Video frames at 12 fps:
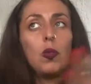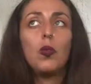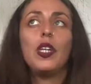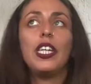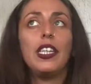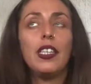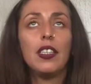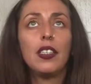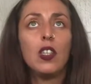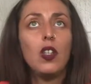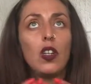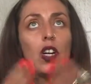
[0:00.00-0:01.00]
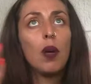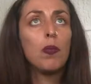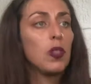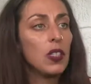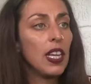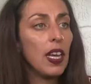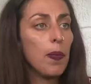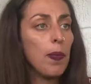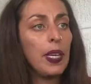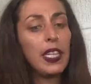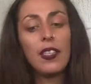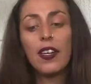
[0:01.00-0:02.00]
we look up to them
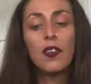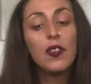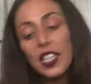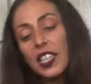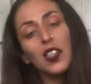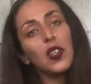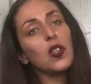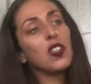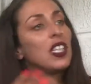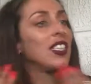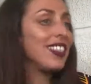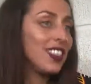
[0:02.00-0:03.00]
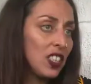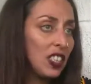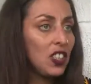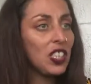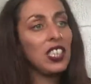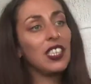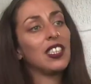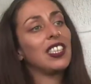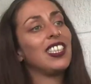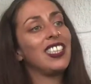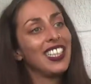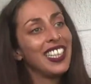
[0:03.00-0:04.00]
in their videos and in their teachings and
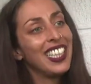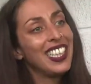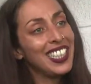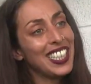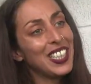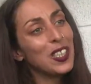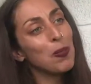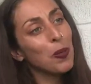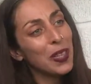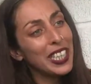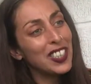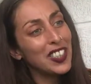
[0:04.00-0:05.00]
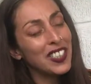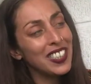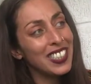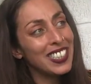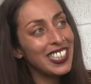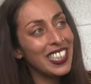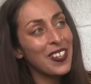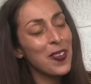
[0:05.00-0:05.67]
in their inspirations.